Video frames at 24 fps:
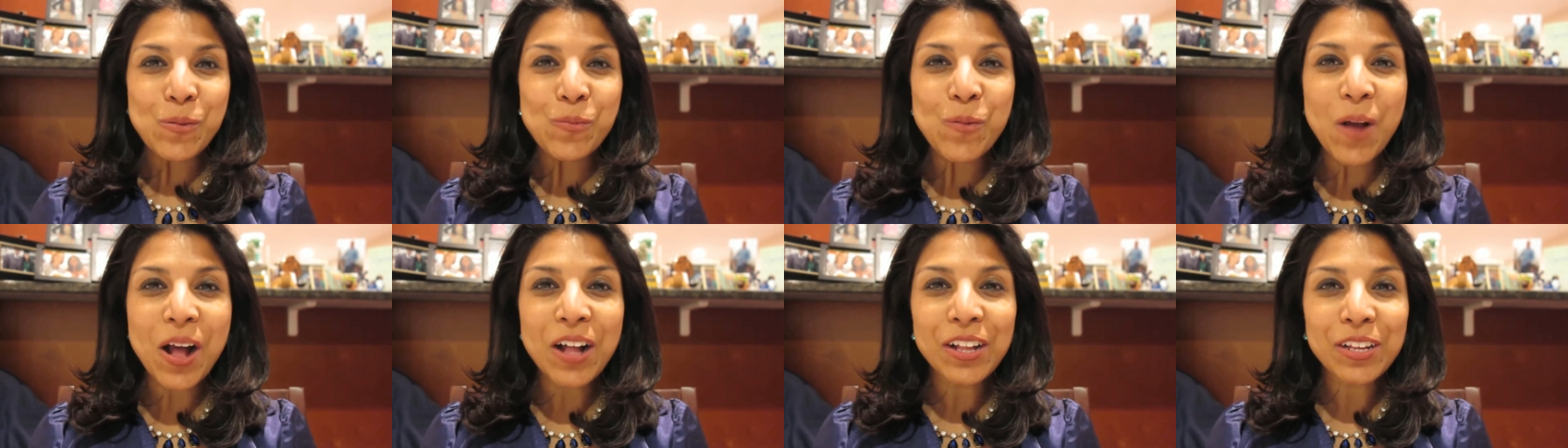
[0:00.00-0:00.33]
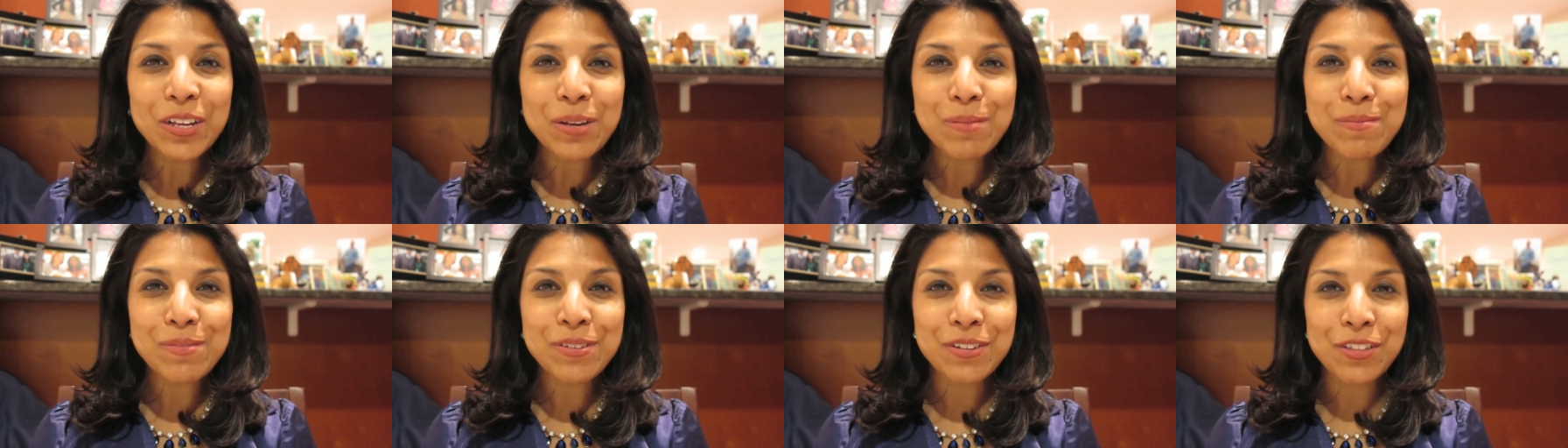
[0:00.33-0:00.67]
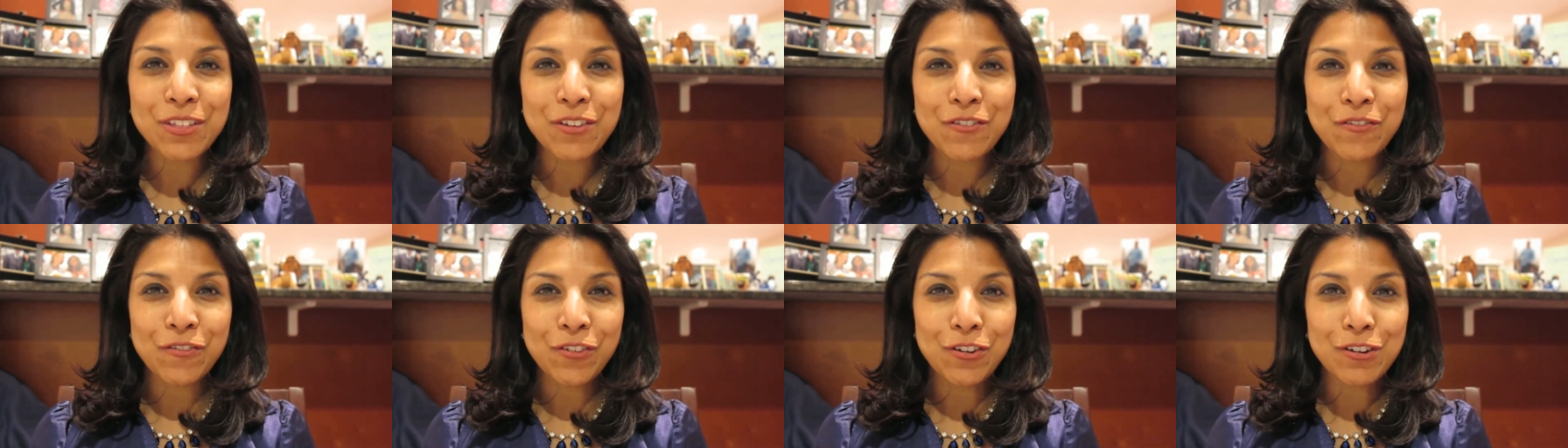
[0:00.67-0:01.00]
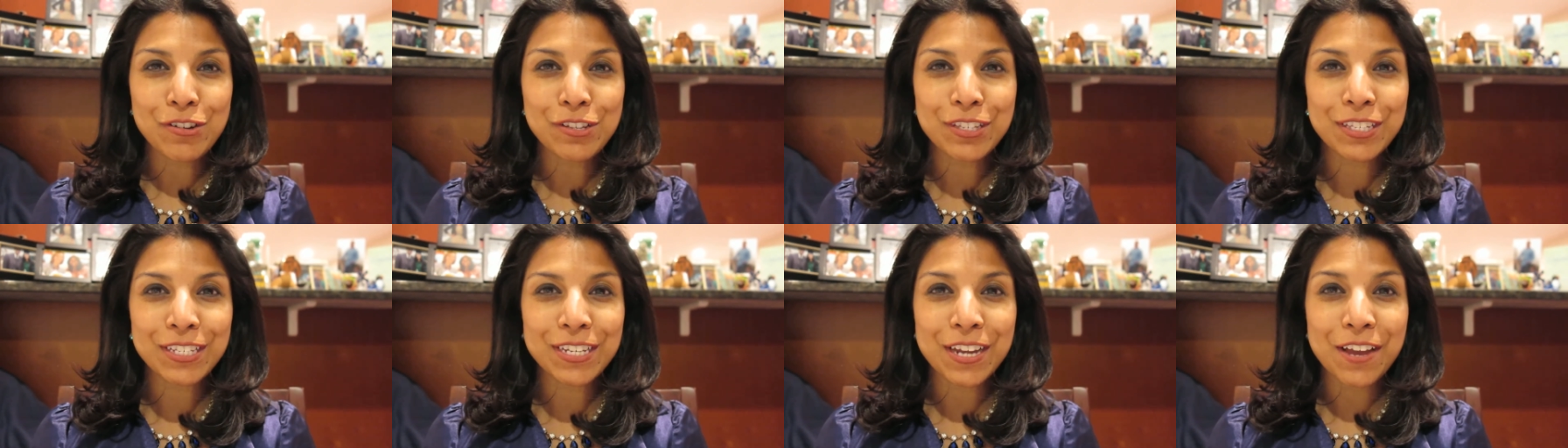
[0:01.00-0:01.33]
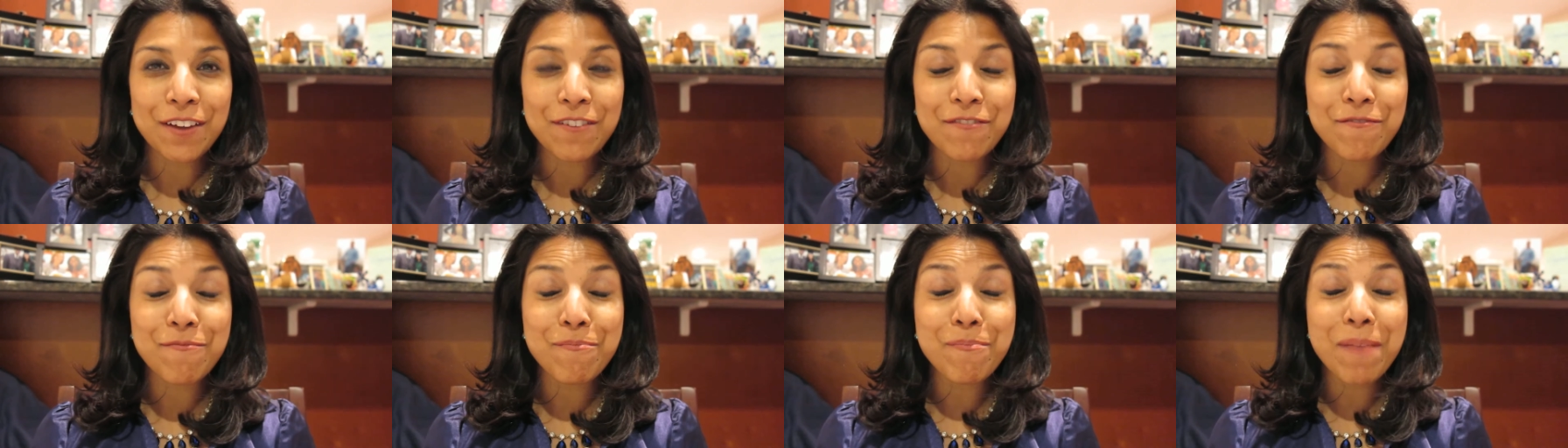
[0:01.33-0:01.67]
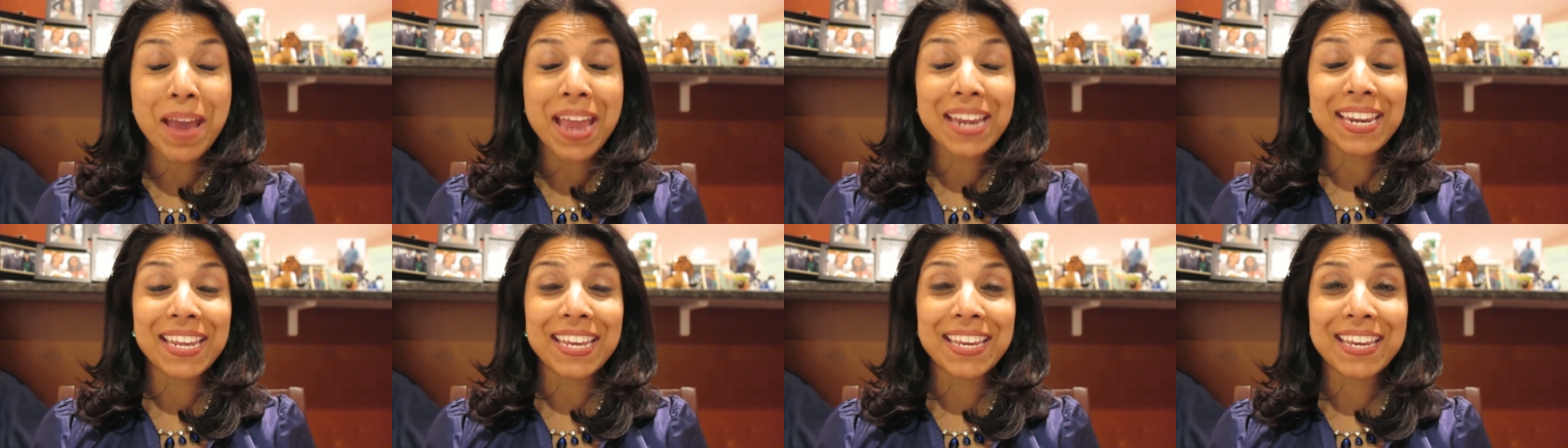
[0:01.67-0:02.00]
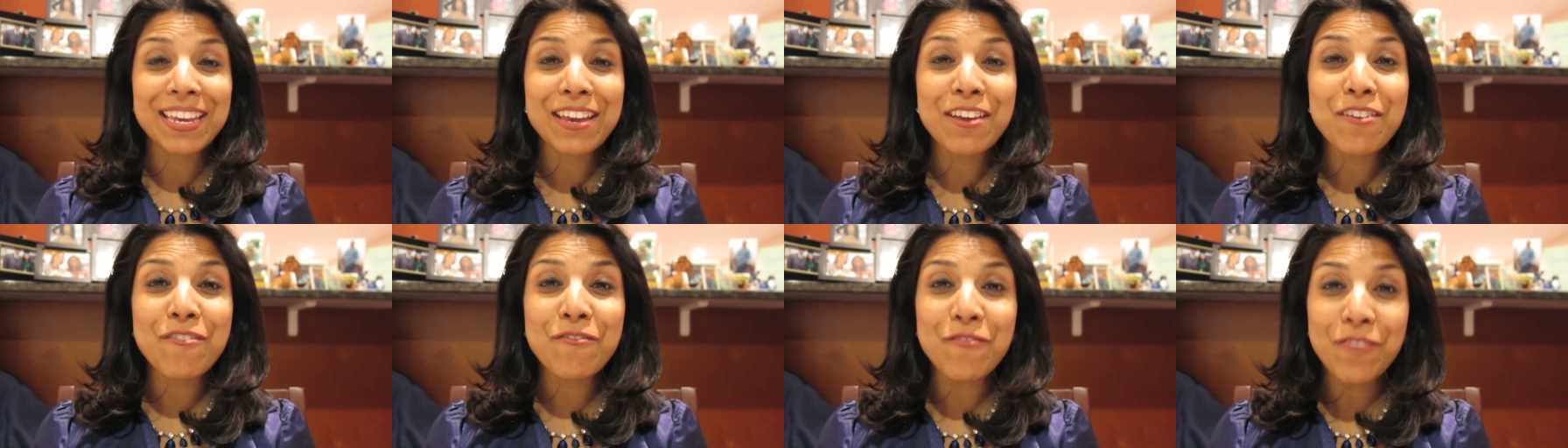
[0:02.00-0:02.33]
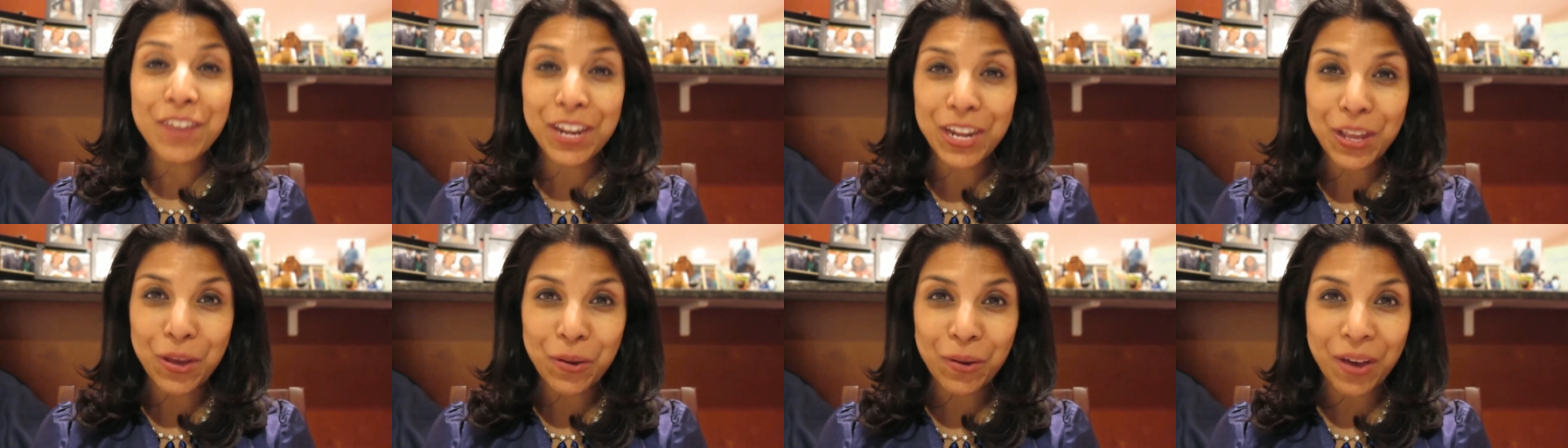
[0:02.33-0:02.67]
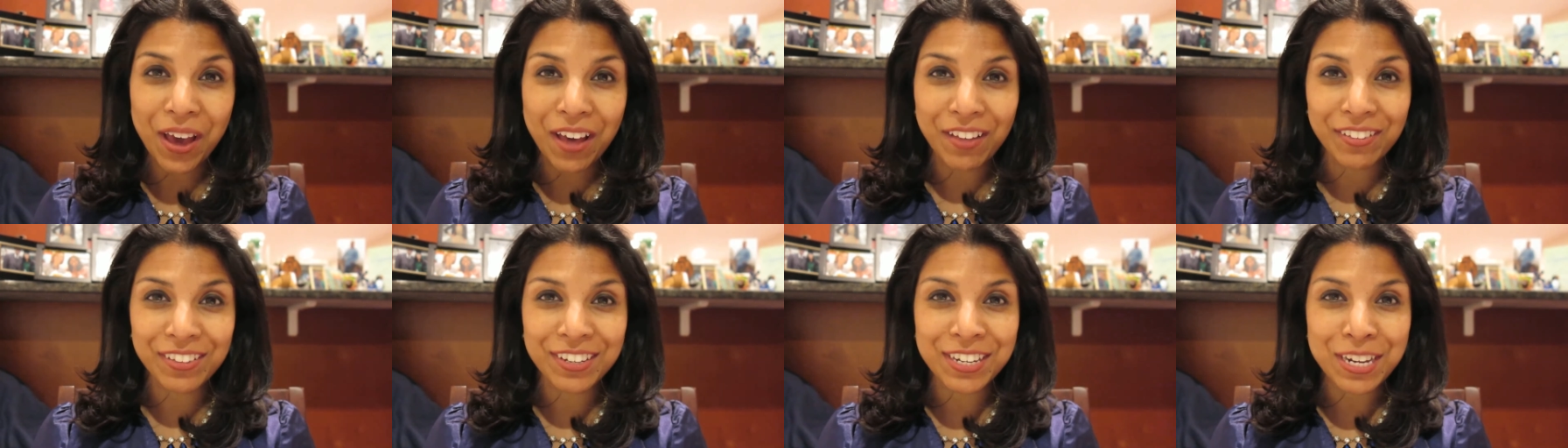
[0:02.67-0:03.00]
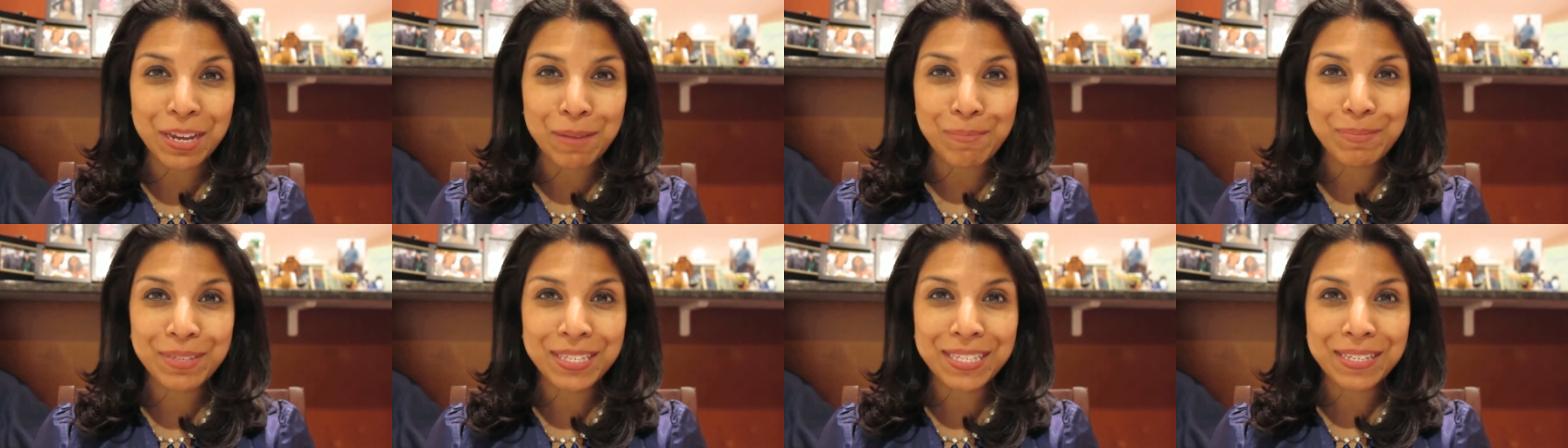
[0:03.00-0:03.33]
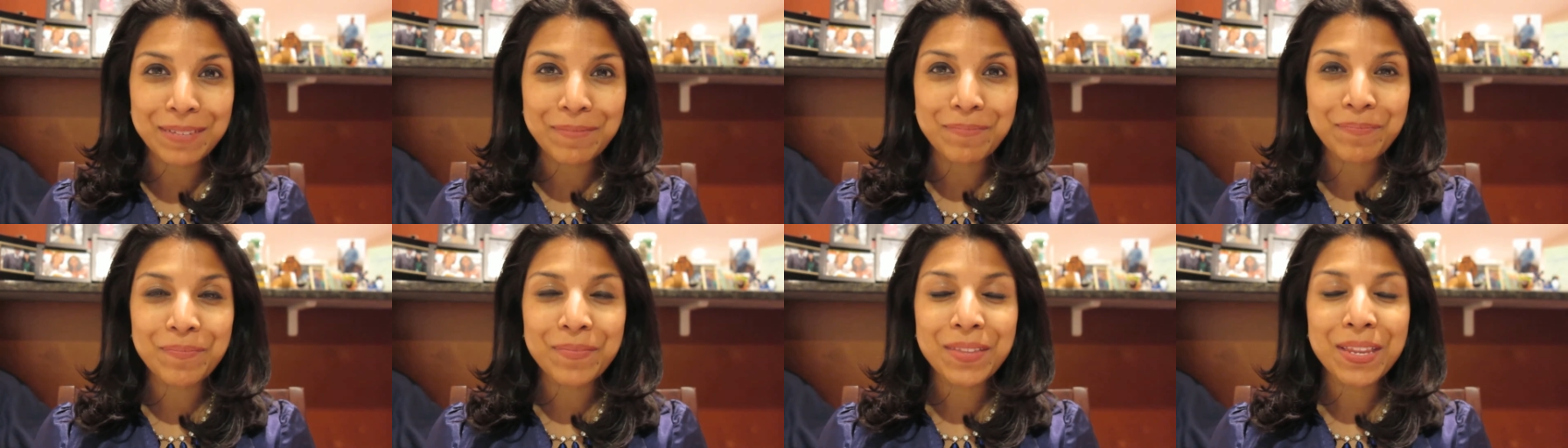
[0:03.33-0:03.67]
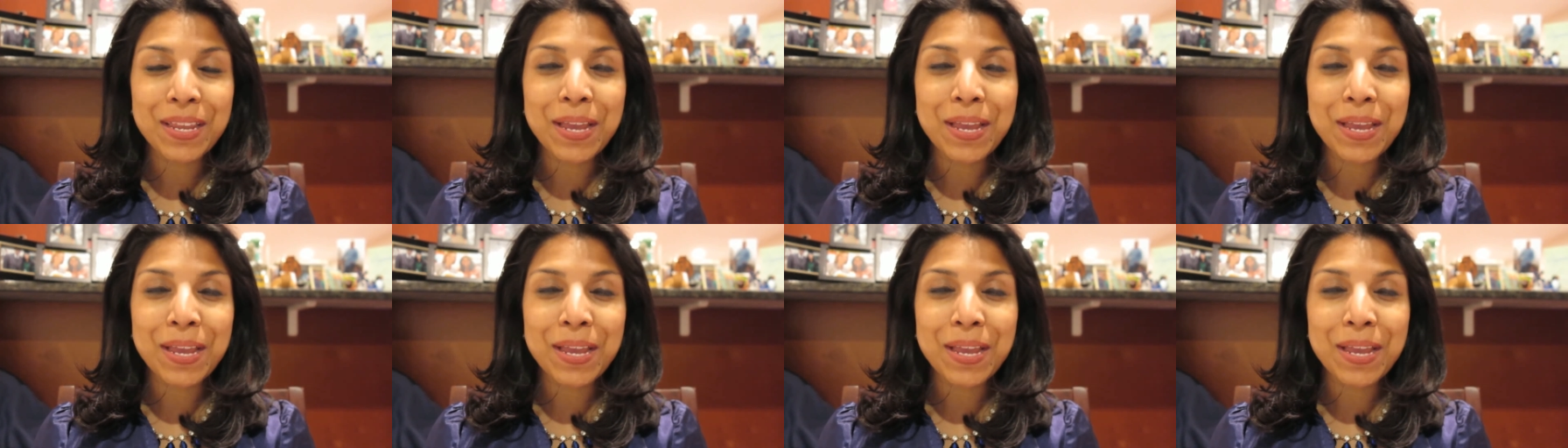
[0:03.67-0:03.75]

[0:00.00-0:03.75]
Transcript: Welcome to the first of many video health tips.